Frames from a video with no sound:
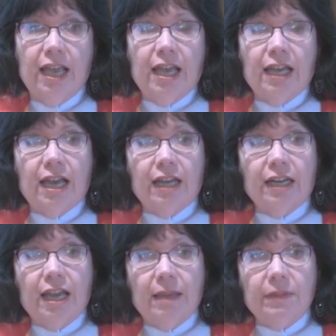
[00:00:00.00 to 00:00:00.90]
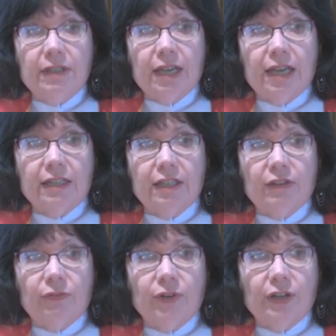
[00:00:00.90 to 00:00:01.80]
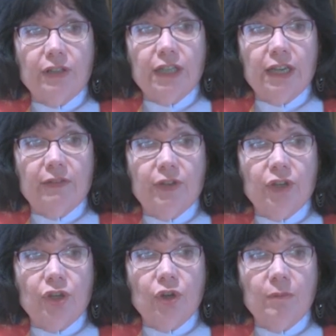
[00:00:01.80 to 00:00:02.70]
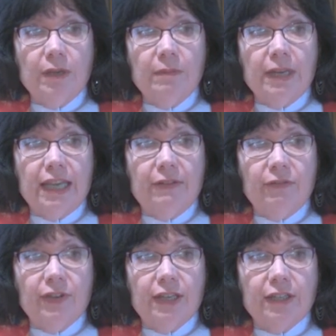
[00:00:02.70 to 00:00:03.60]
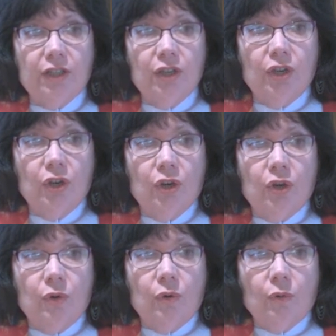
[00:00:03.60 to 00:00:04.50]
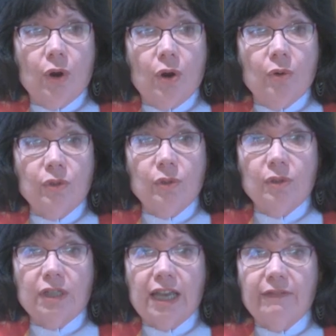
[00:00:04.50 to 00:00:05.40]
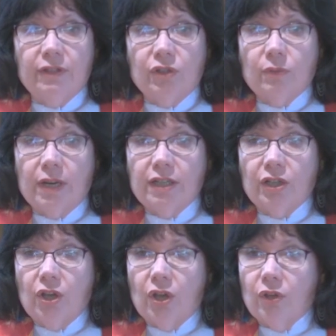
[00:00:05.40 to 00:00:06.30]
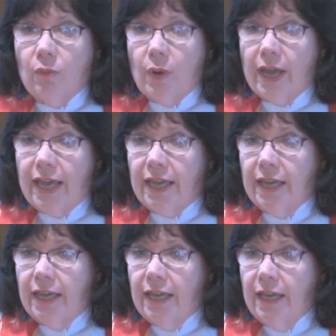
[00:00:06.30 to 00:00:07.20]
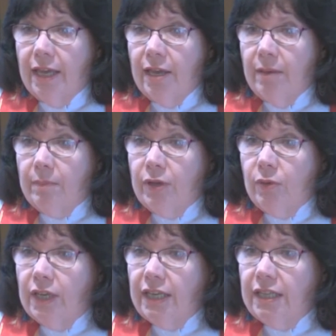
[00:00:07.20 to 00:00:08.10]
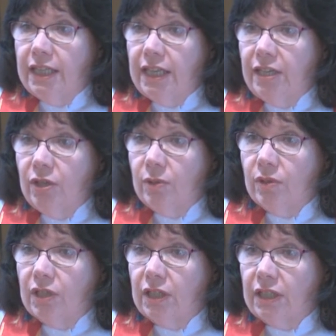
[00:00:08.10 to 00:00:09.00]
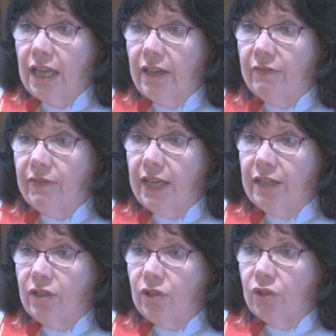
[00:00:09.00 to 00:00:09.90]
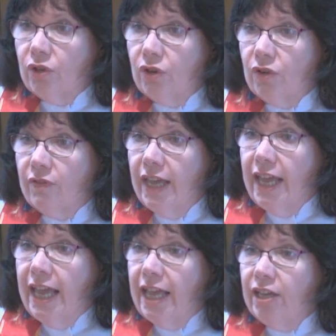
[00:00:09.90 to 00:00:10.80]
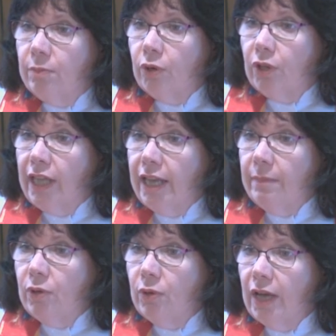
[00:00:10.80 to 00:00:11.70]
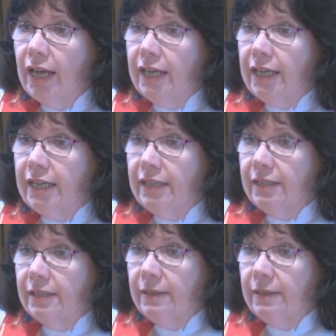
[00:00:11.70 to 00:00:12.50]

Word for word: God comes to us in the frailty of a human infant who grows, whose life is threatened along the way, but who continues to love and to serve and to proclaim who God is.